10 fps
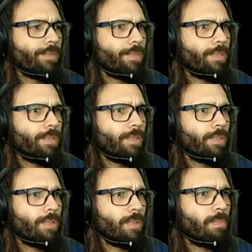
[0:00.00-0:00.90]

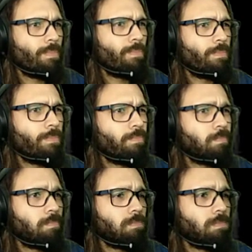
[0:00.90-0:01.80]
Uh,
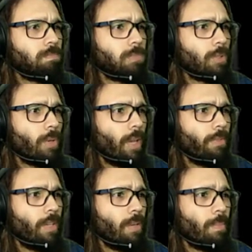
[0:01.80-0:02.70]
do I
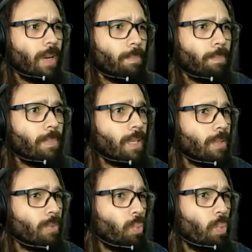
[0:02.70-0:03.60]
have anybody
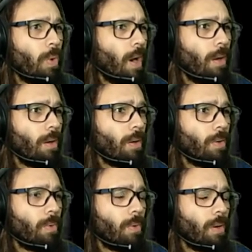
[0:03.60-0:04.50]
but Wa
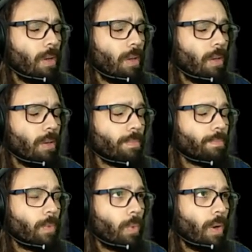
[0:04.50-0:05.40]
uh,
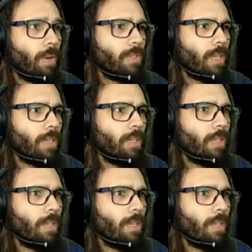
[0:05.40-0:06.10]
he